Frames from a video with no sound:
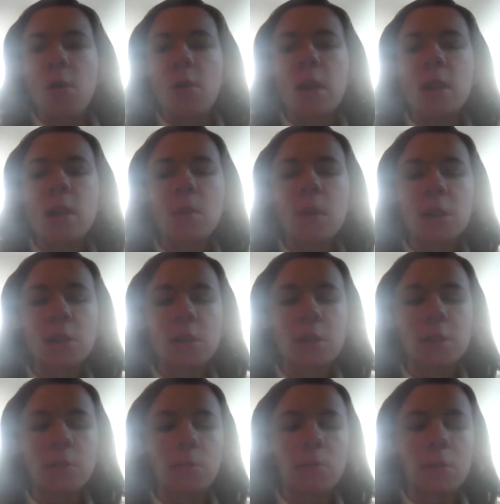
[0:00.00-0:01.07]
or any
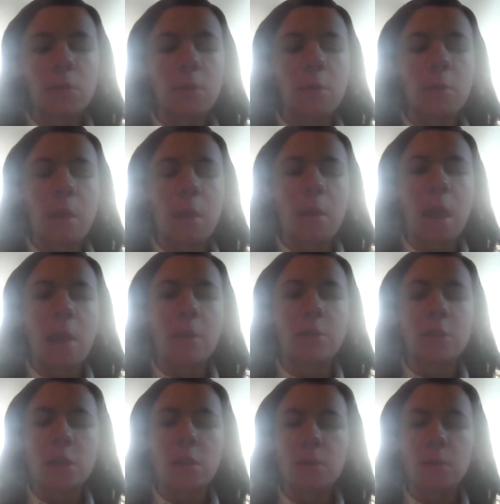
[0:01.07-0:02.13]
questions for Ruth about how
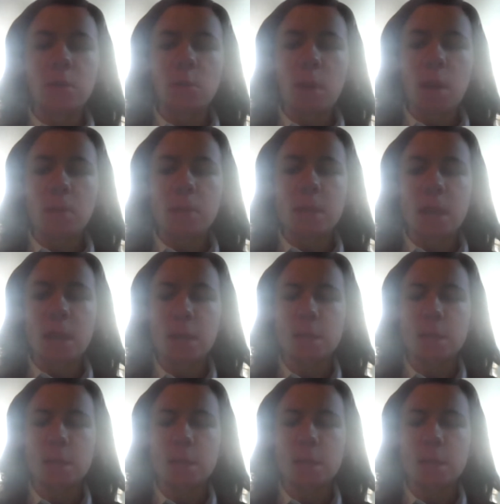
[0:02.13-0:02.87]
to use the website.